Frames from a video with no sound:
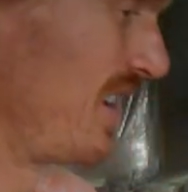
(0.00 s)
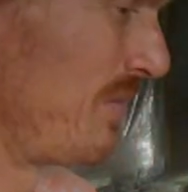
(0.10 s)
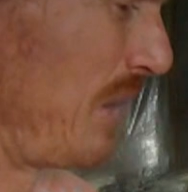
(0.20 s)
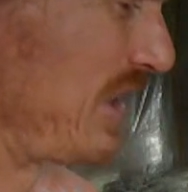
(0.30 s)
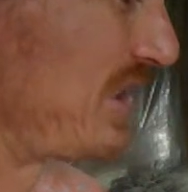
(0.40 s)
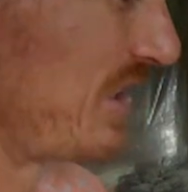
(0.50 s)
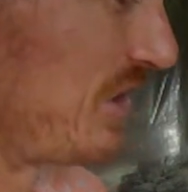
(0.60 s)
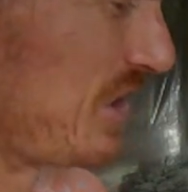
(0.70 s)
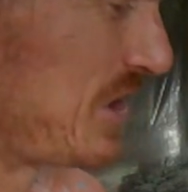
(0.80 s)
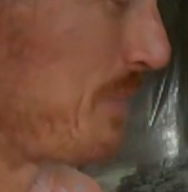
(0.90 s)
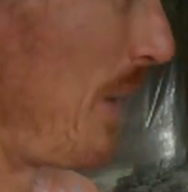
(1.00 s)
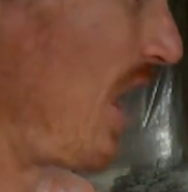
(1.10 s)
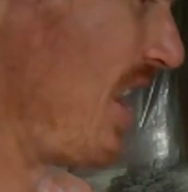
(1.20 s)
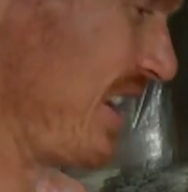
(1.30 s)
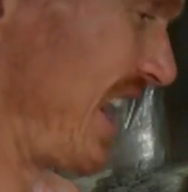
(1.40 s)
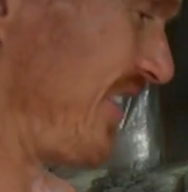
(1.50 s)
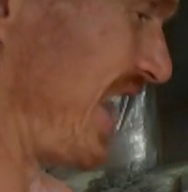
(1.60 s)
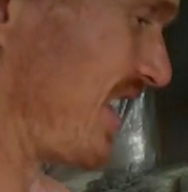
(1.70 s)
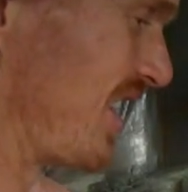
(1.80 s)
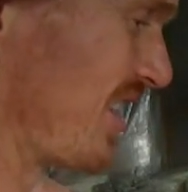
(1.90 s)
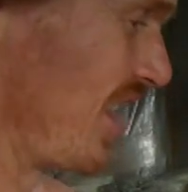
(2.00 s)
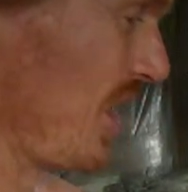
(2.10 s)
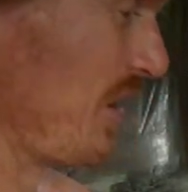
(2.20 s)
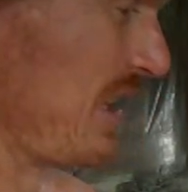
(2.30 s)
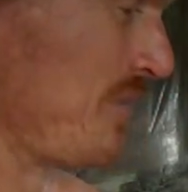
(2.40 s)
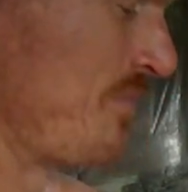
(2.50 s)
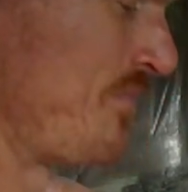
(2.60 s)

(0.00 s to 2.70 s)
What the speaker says: mycelial spawn not that long ago, and